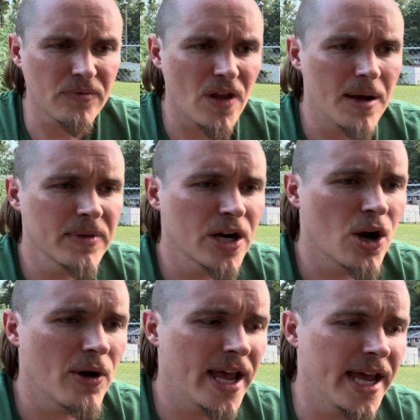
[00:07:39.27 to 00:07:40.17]
I'm gonna
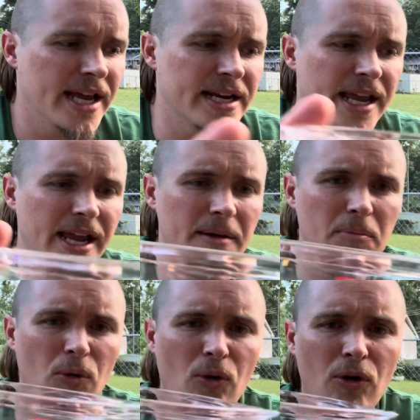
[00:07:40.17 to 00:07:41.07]
go ahead and
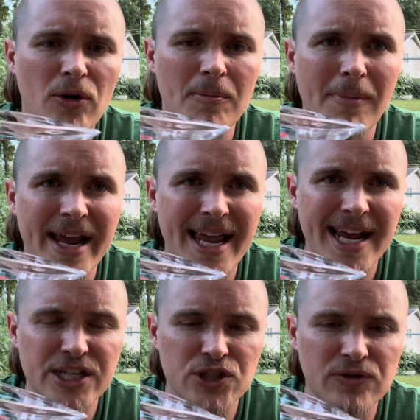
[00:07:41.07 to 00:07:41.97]
pour my
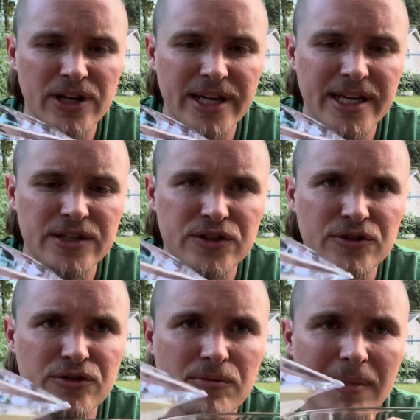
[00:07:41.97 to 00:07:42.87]
extra into
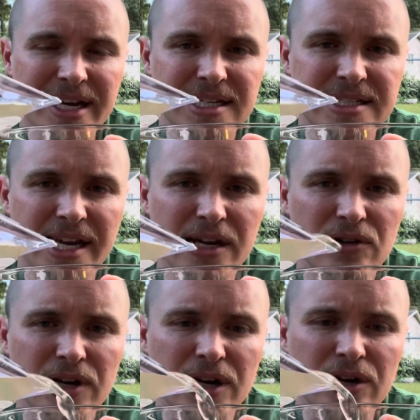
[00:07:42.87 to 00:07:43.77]
my
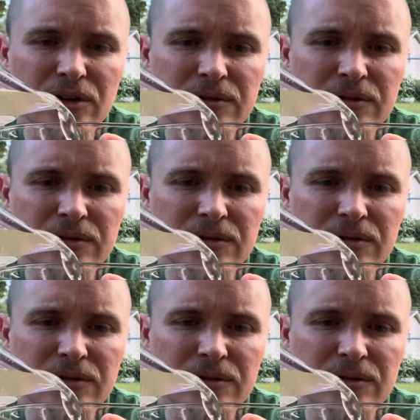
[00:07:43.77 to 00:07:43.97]
container here.